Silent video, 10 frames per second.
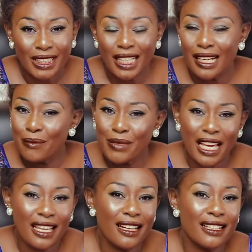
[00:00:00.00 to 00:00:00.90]
And I'm
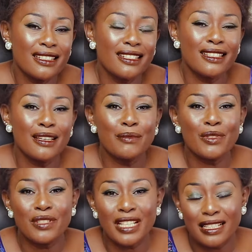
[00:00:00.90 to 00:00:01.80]
directing them
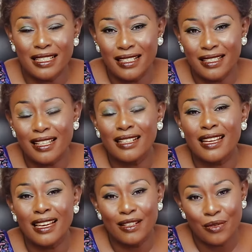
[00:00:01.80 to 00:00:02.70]
to churches
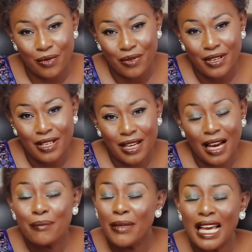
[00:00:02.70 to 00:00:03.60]
that I know.
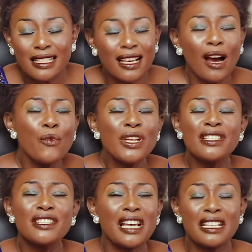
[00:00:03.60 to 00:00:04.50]
I'm asking,
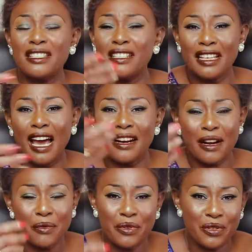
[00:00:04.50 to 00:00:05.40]
which churches are
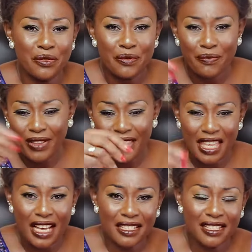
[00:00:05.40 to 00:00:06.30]
around you?
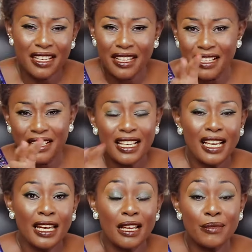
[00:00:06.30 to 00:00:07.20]
They are saying,
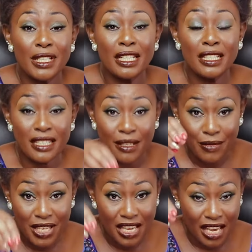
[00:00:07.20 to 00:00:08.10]
and I'm telling
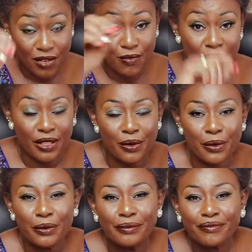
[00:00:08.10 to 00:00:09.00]
them, here you will
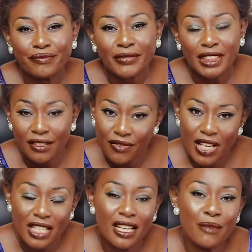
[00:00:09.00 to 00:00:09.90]
grow. If
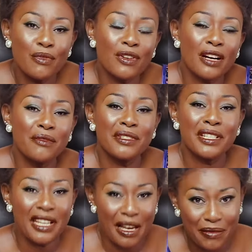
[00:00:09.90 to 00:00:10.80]
you're in Embu
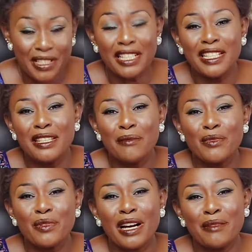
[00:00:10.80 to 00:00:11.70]
County, I'm telling them
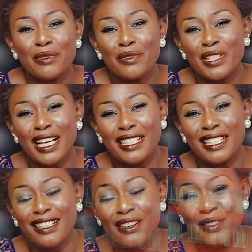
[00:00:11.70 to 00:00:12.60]
to come to church and